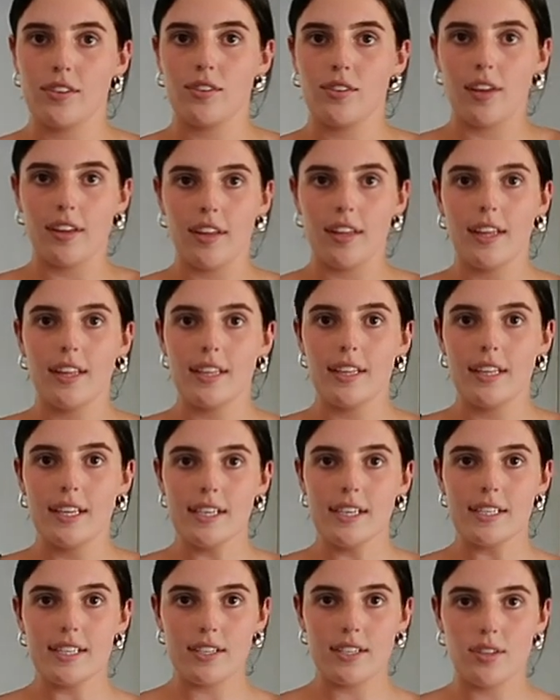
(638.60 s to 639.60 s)
so
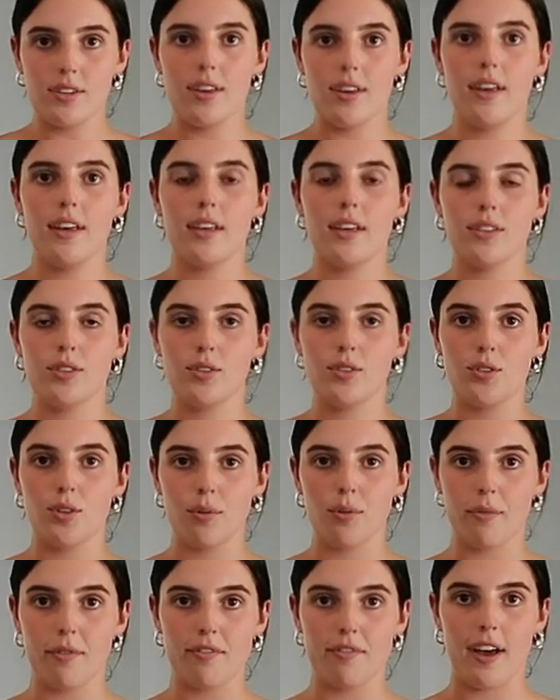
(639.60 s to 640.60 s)
this is
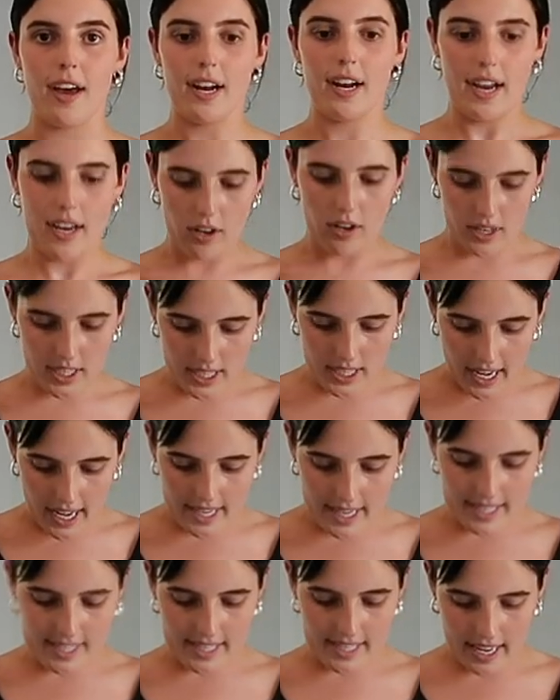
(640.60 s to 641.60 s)
super fun. I got a
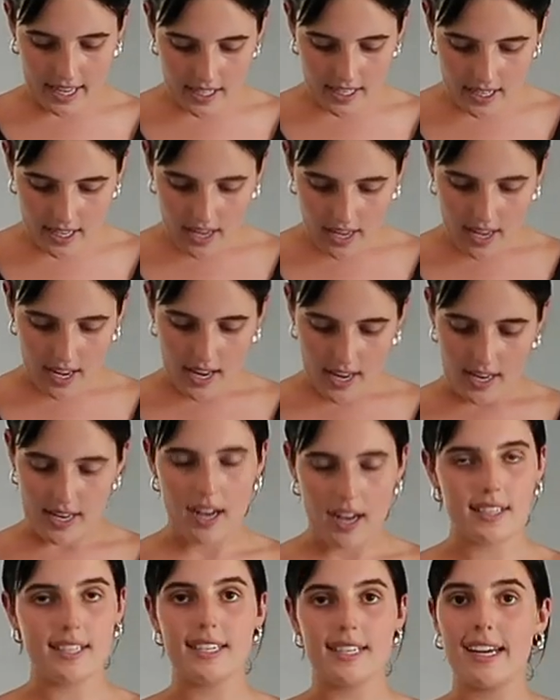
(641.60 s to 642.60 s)
set.
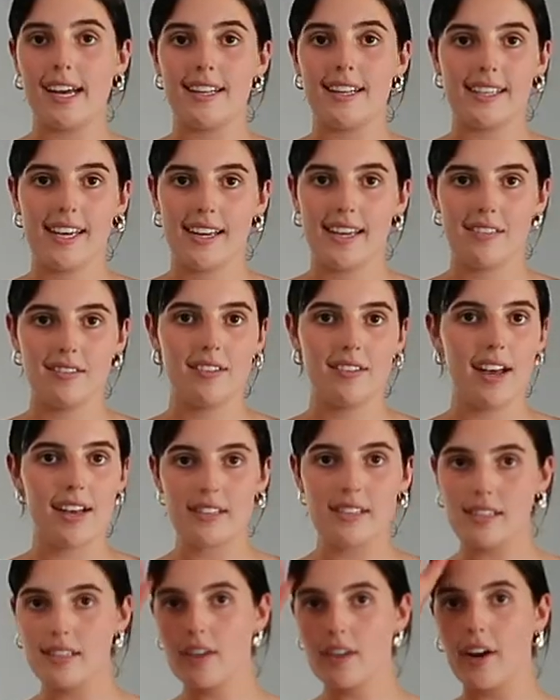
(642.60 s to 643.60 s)
NASTYGAL again
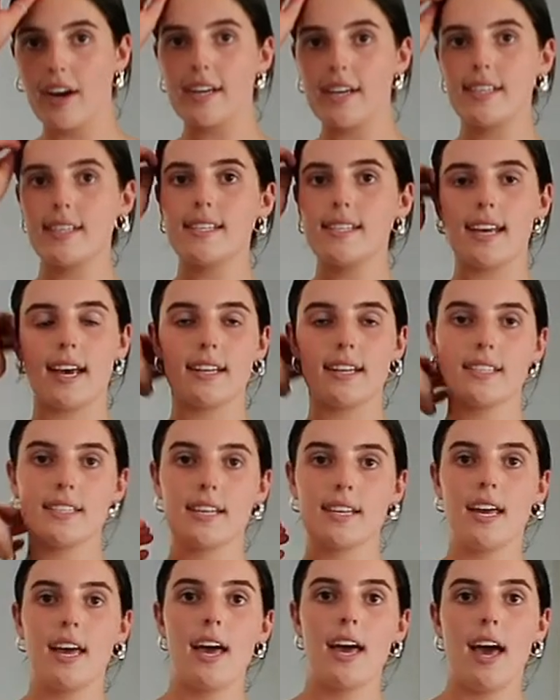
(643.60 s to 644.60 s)
has the greatest sets,
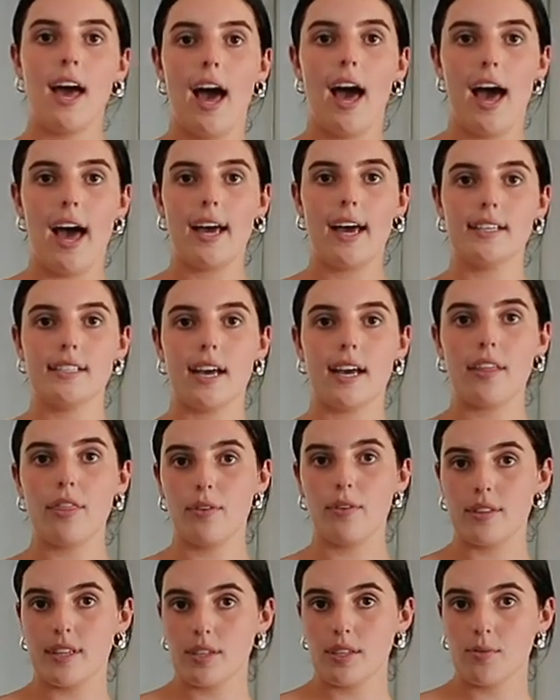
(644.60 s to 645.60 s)
and I
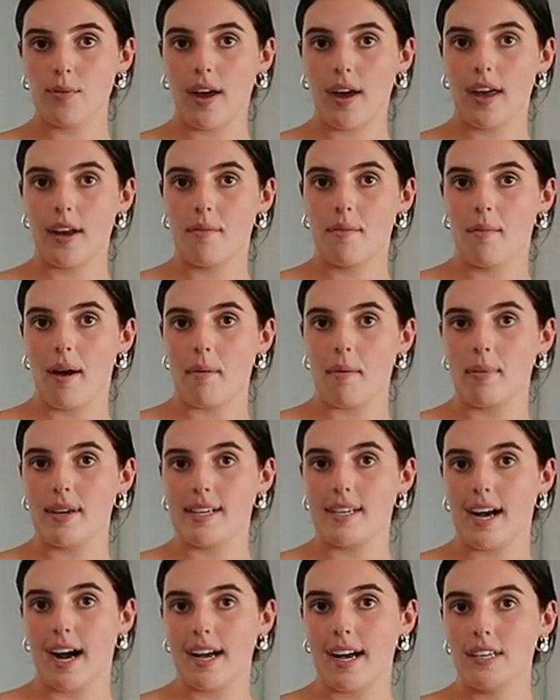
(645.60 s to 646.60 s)
thought this one might be
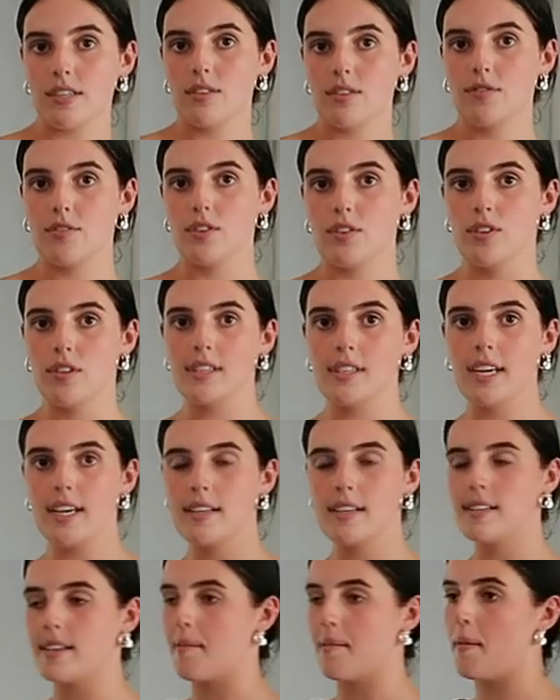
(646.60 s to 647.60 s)
nice for just like
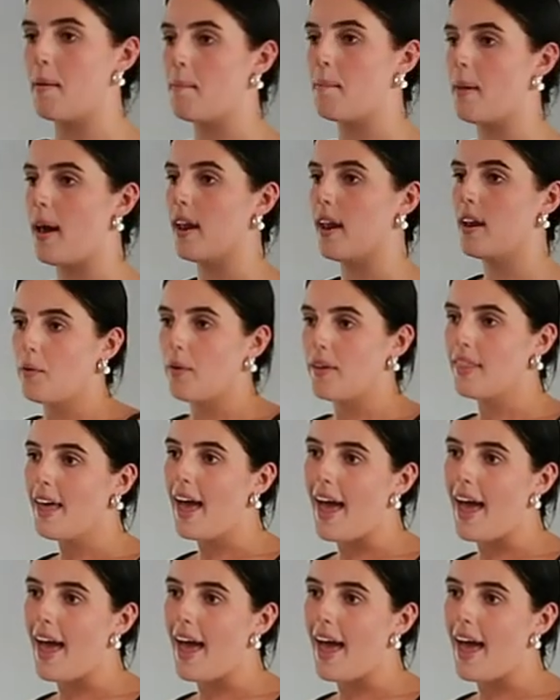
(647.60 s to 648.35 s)
summer, but when the